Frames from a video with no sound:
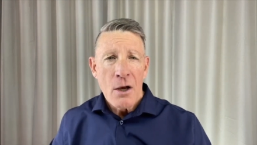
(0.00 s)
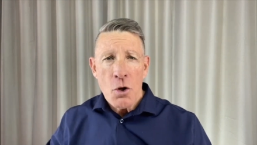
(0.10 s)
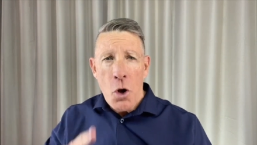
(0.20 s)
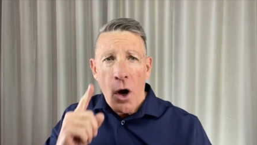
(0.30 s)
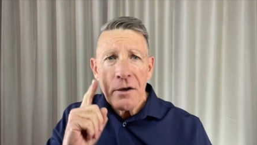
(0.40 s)

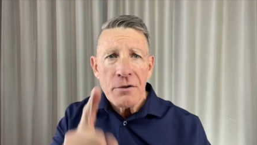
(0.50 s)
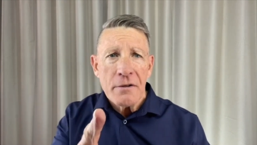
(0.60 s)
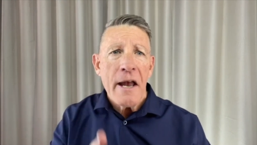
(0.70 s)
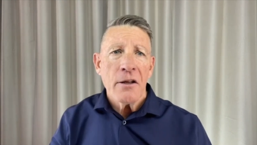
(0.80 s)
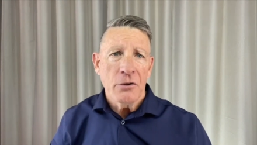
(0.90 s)
God is
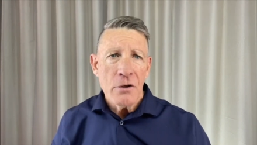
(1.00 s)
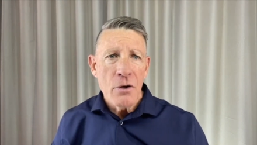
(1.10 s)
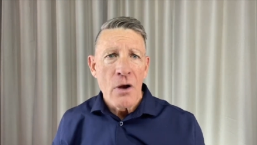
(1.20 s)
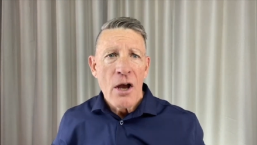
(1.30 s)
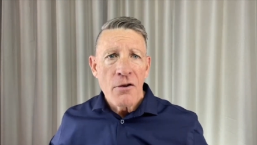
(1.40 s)
saying to
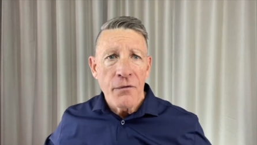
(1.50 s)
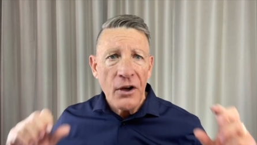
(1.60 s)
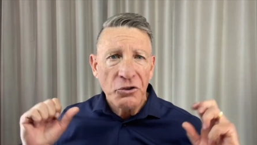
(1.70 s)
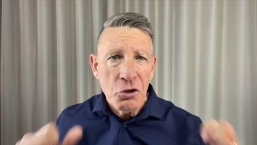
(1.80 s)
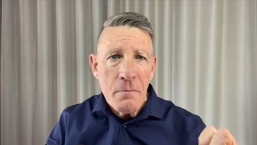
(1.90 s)
you, you've
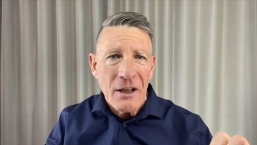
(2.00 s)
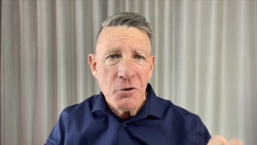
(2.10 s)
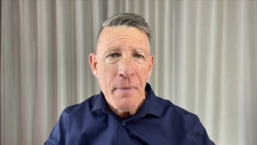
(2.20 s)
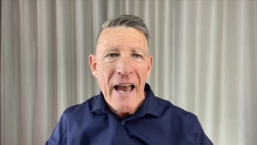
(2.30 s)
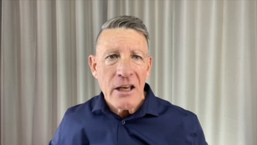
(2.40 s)
got too
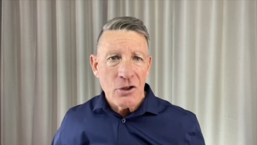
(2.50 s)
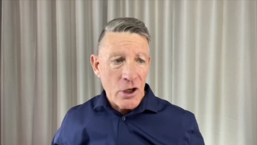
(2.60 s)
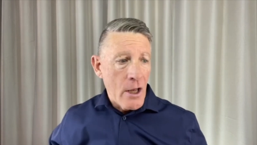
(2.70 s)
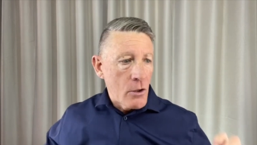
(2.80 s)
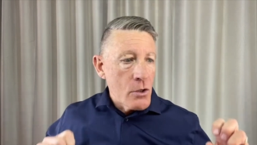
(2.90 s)
much baggage.
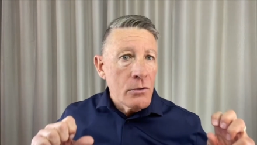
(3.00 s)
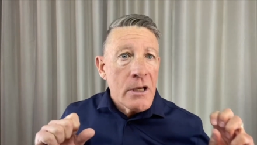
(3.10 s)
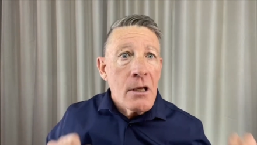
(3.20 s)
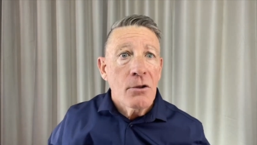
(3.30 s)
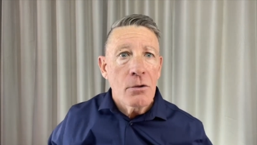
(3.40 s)
You
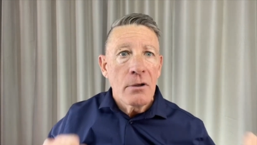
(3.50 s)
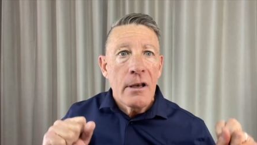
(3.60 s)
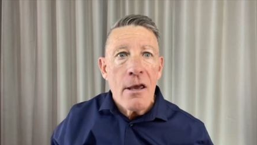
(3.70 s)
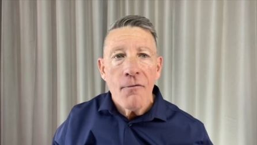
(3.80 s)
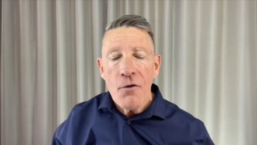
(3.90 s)
need to
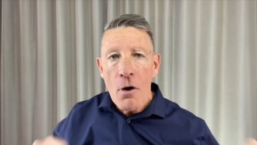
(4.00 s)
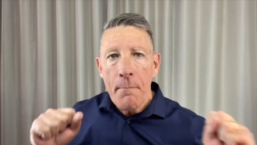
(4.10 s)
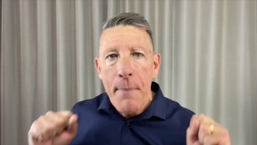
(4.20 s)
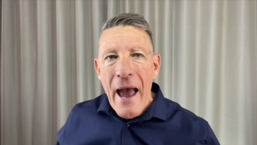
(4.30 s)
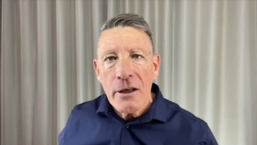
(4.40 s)
leave your
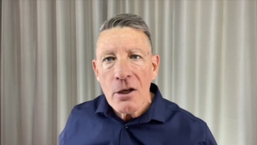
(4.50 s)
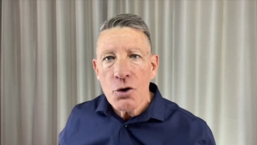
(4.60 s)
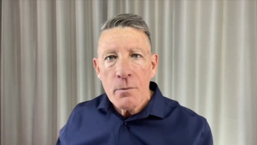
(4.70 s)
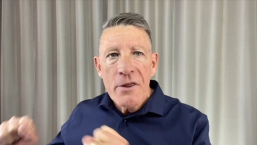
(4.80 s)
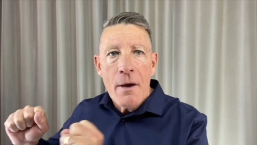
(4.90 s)

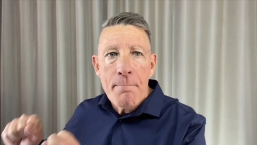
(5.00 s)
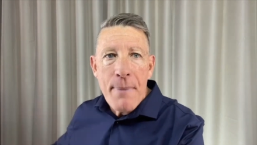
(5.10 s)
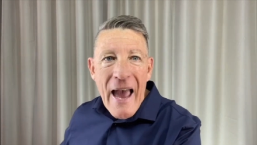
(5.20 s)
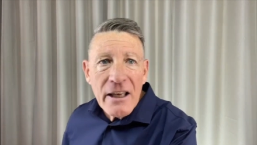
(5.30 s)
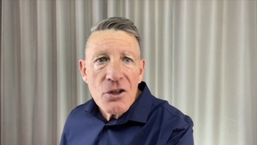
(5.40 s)
baggage with a
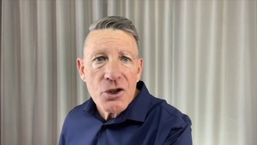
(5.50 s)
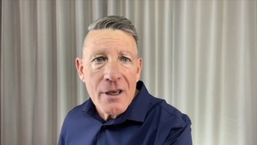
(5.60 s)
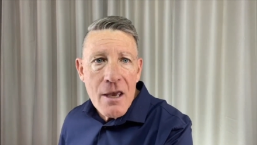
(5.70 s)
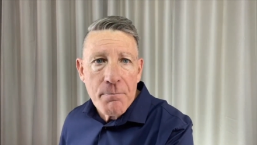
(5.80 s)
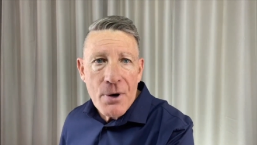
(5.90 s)
baggage
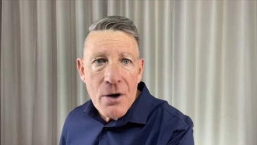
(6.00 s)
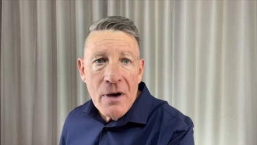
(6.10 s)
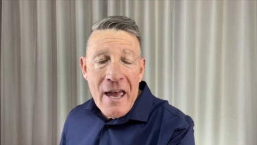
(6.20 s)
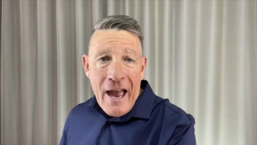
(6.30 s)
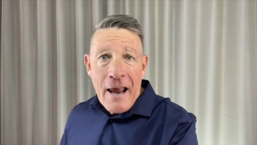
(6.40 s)
keeper
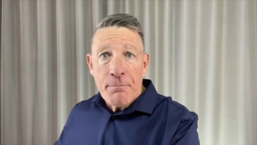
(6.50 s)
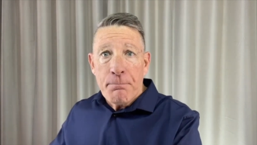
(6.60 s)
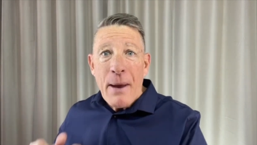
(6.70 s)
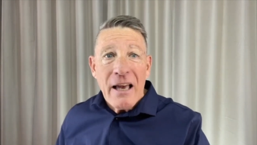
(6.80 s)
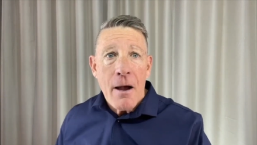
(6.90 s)
and
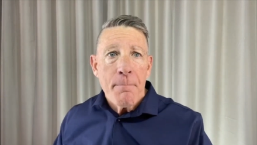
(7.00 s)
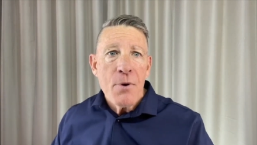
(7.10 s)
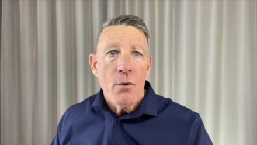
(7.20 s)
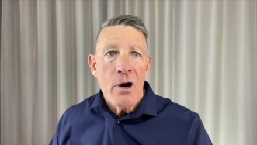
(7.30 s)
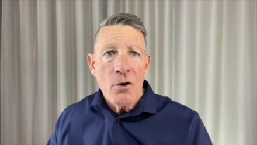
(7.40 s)
pick up
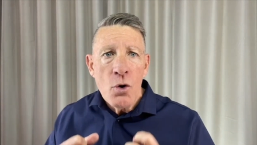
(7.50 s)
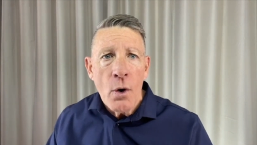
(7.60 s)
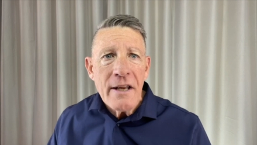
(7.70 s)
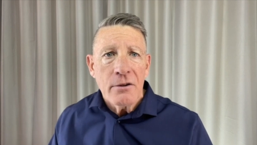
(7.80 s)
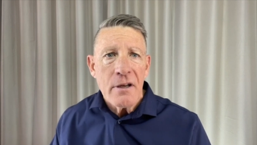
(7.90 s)
your
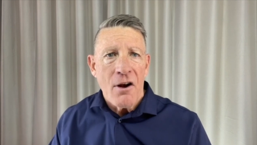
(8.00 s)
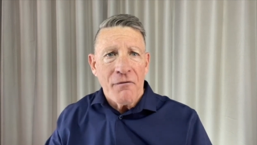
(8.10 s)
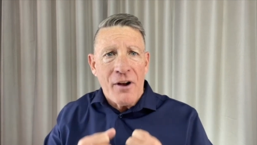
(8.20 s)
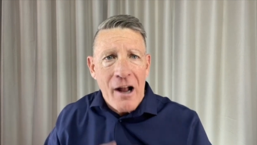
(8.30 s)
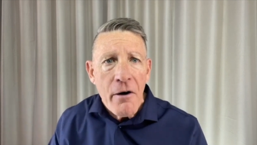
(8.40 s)
anointing
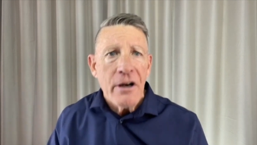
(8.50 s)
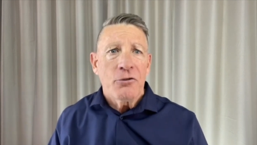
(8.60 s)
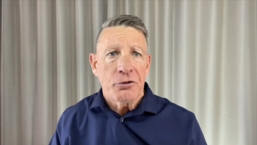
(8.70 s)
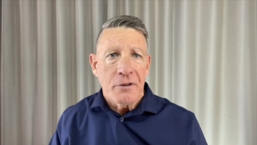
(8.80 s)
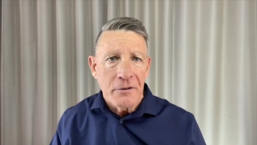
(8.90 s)
of
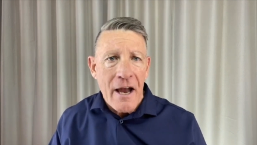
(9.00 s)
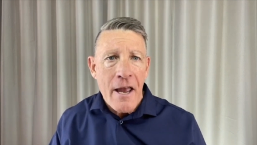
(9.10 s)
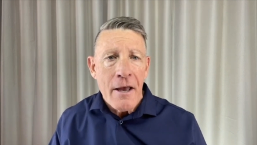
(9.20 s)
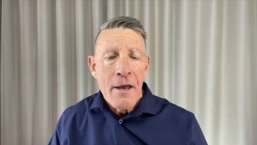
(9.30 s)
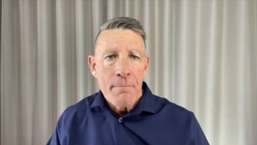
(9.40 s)
courage
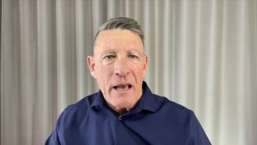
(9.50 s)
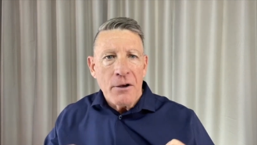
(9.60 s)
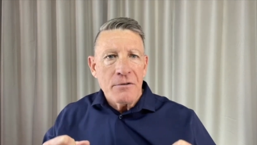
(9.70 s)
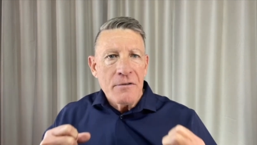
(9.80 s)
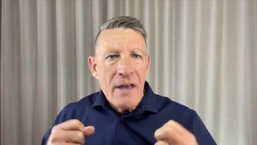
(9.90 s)
today
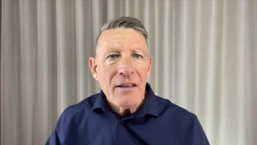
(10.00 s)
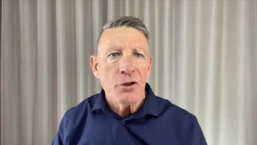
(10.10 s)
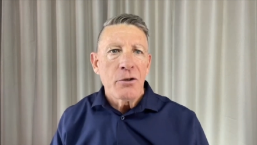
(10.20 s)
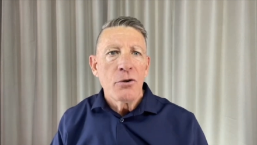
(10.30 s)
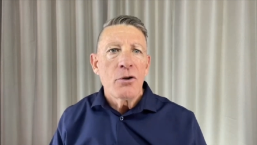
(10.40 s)
because
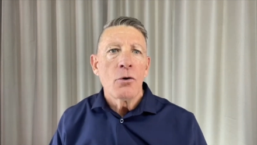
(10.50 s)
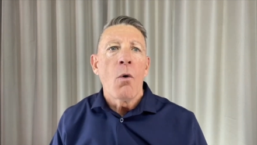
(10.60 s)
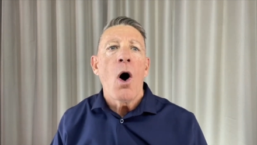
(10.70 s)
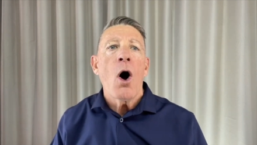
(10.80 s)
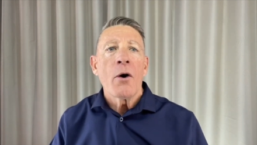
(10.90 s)
that's who you
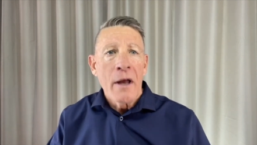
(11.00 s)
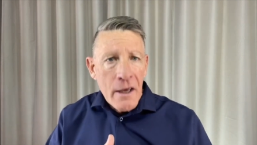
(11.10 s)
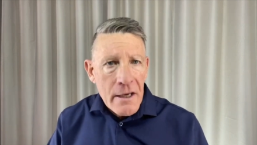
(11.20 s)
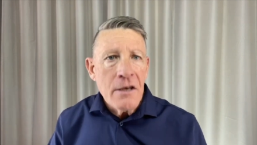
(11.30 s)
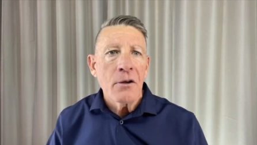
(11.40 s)
are
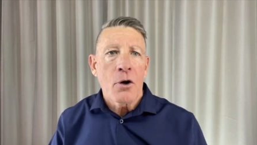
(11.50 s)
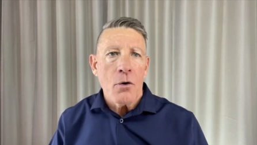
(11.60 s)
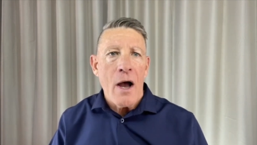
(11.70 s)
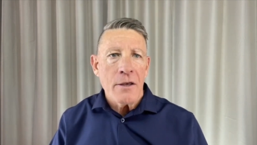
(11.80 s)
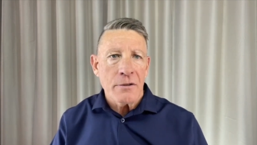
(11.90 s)
in
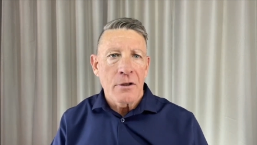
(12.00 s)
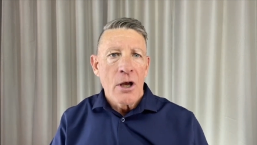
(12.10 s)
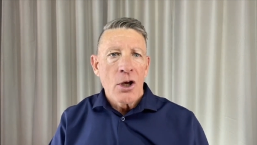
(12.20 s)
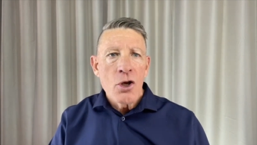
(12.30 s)
Christ.